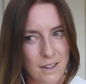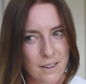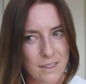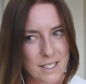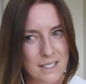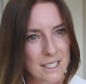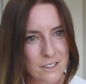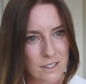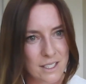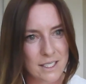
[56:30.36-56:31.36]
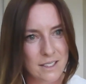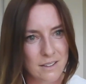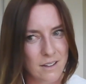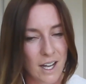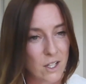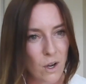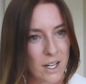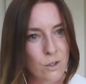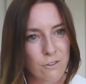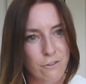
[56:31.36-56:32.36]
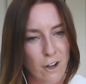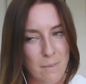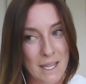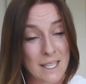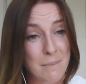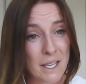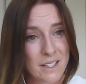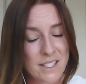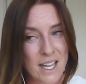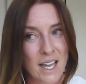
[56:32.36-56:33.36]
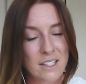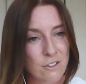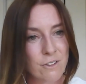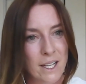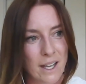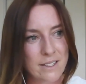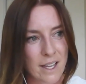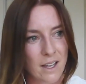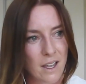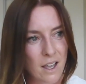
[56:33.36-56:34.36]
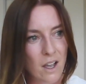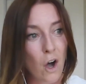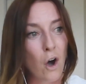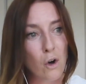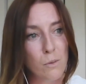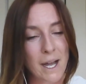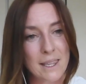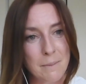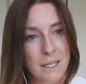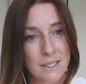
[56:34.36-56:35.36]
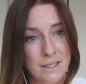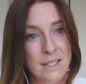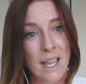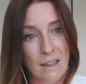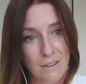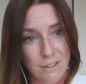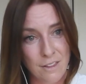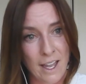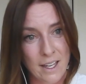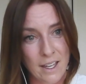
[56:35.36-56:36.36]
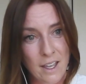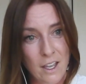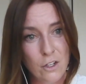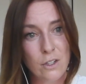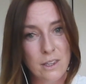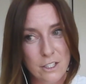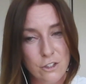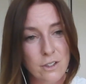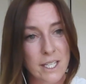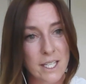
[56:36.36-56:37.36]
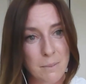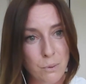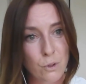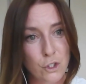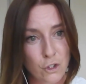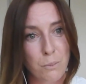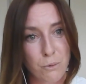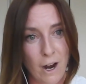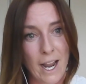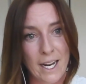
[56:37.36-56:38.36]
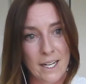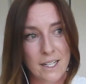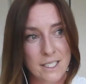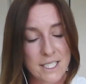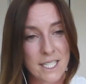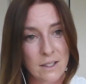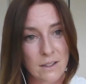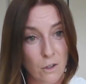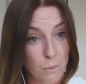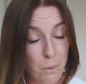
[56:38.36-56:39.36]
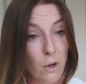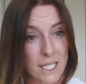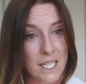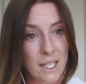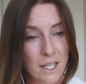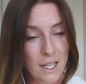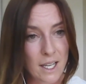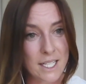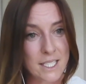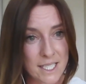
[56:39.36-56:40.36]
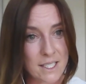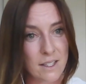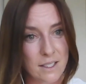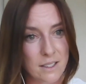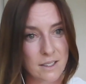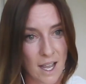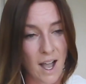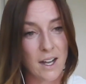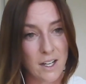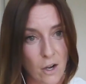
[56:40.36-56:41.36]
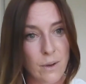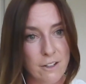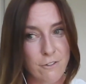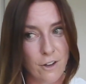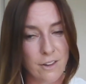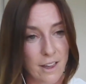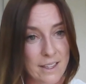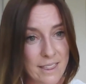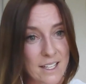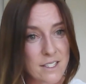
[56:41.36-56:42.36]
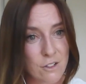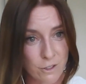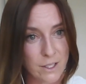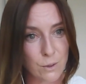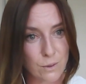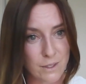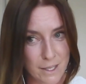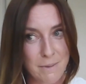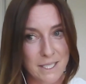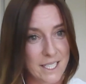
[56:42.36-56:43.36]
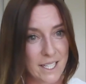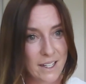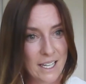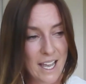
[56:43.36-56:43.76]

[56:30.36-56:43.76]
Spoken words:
there's literally, I couldn't find my limit and started to realise, like, oh, my limit is death. Like, you literally can push your brain or body until it can't go any further. Like, that's the real limit here.